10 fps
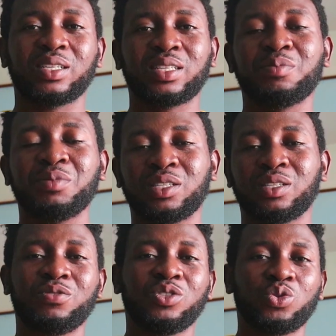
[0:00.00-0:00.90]
that I make the
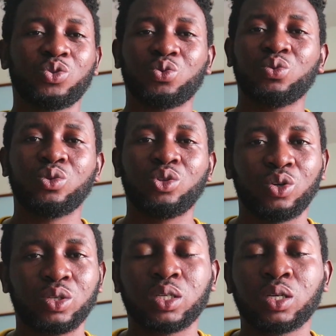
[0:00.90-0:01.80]
video too
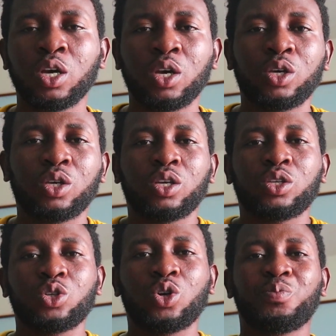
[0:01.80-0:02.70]
long.
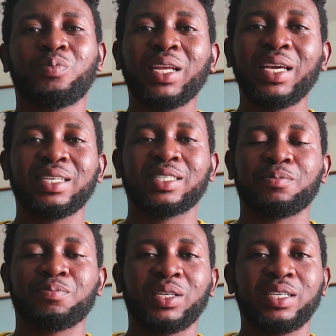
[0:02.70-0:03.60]
So please
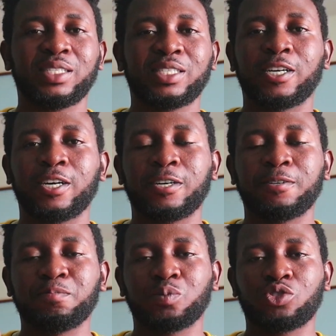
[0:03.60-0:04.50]
and please
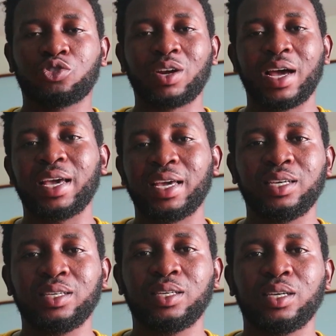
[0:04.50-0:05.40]

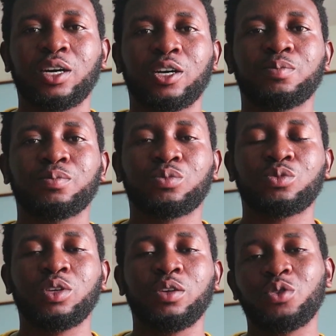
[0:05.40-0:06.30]
try,
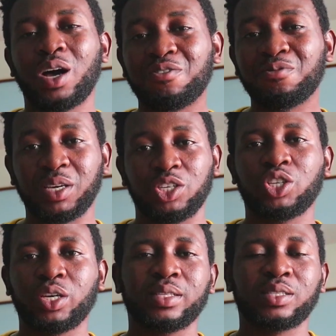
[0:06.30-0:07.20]
if you have
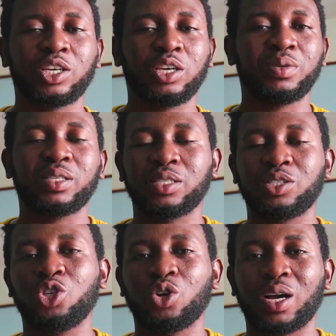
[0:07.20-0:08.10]
patience, keep it
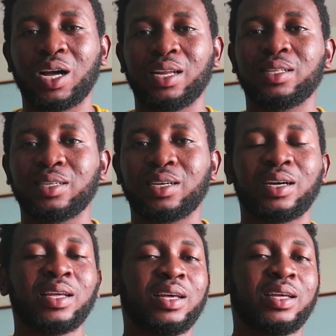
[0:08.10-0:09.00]
in your
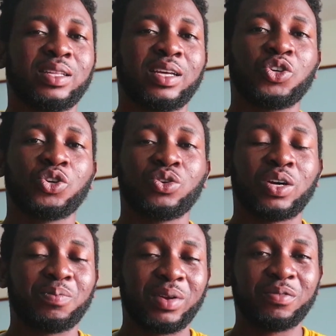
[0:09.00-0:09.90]
calendar that you're going to
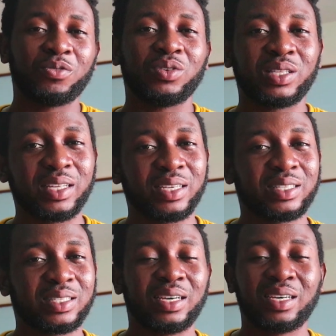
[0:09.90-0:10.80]
apply for it
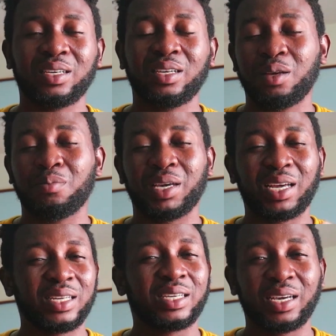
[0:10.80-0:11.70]
next year.
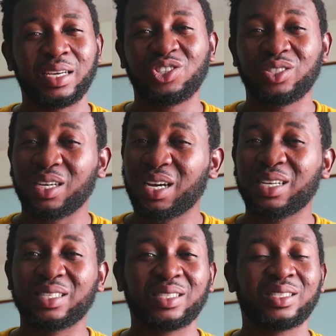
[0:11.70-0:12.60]
Mechanical
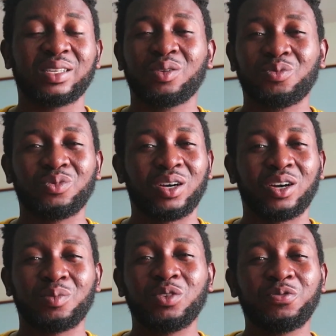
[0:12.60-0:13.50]
engineers,
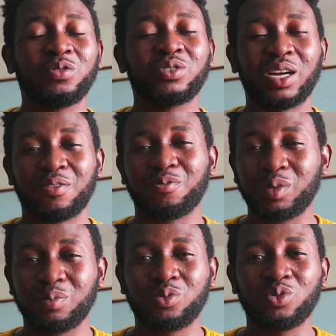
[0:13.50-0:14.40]
if you even have
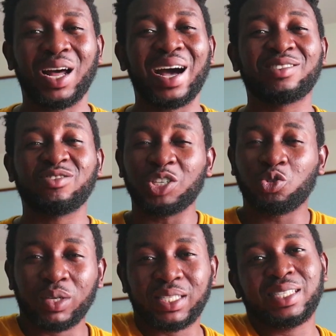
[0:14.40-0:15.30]
people that are
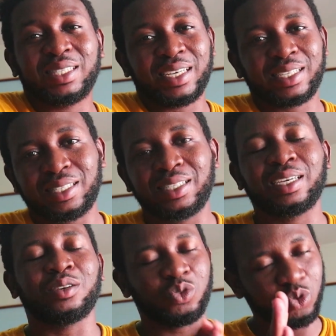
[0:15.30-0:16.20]
graduating next
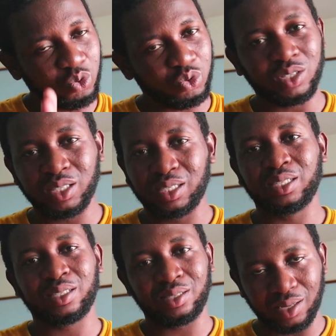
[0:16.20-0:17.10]
year, good. This
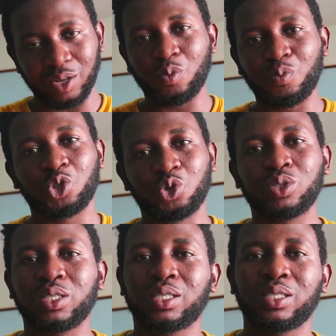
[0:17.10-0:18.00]
is an
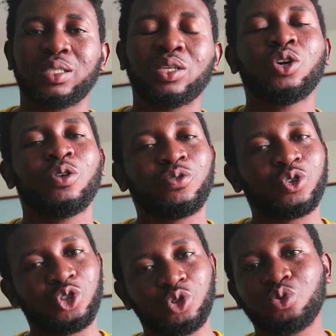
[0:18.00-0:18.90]
opportunity
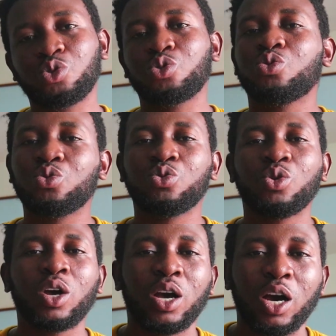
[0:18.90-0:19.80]
for you
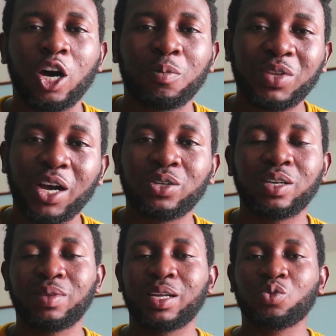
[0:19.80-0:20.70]
to tell
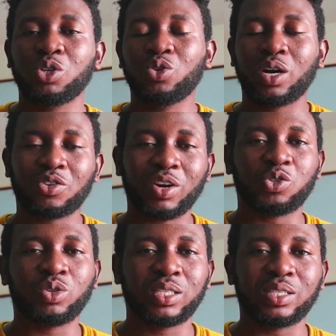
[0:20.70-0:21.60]
them that when you are
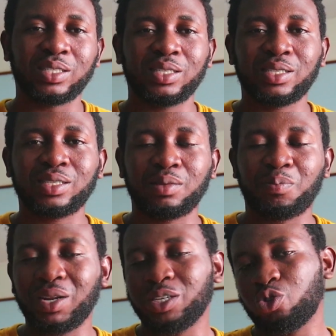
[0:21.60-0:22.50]
graduating, this is the
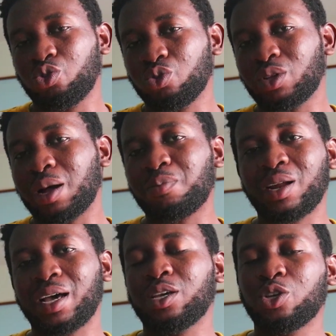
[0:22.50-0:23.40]
place you should
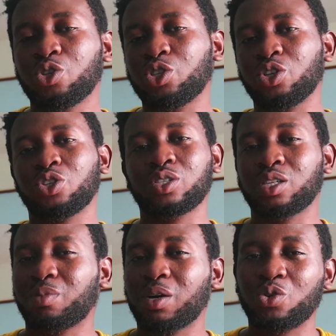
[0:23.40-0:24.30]
apply. So it's not just
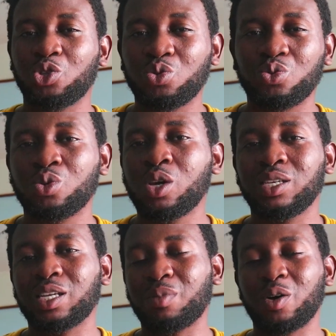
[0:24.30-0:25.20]
about you,
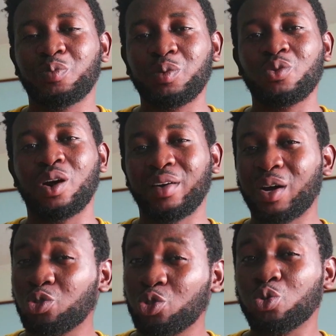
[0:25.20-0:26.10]
it's about people
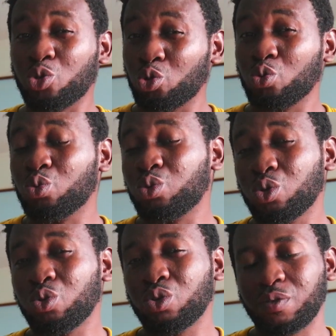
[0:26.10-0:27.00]
around you too.
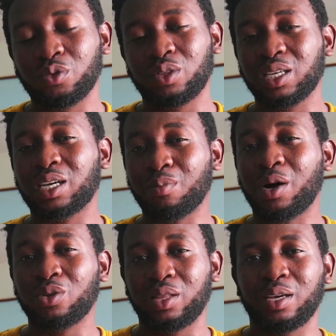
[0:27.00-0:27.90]
So you have to think
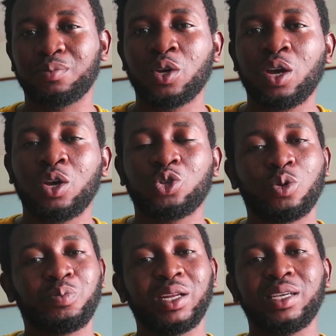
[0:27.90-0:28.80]
about them.
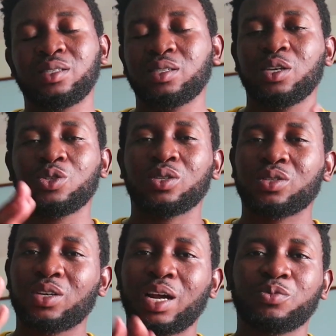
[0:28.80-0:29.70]
So please
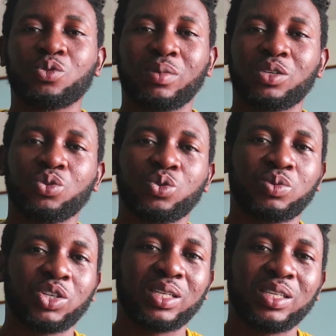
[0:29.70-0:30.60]
subscribe to my YouTube
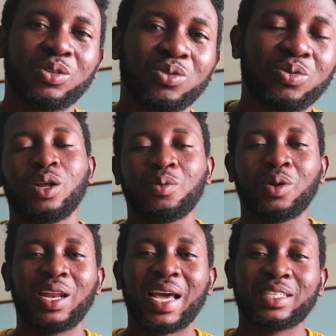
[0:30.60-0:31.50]
channel.
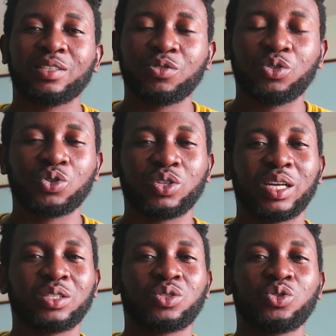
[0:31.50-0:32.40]
Like this video so
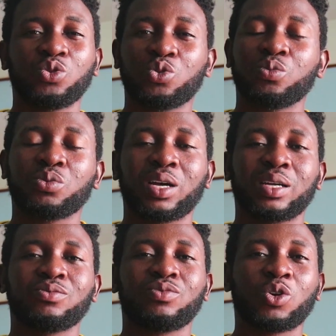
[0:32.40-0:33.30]
that YouTube
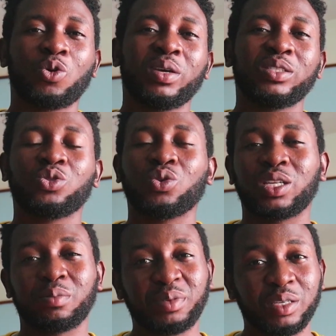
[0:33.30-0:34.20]
can recommend it to
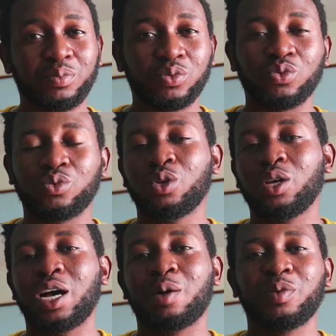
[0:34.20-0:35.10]
other people,
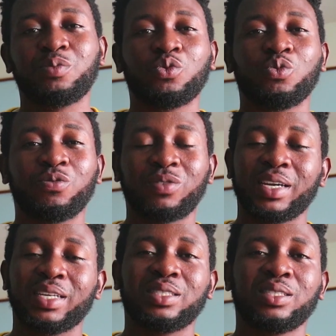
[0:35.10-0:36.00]
and people will
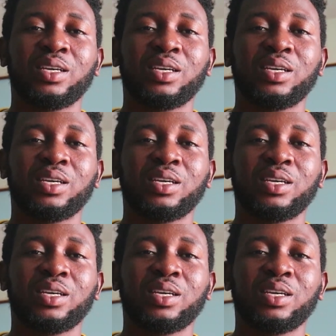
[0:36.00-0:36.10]
find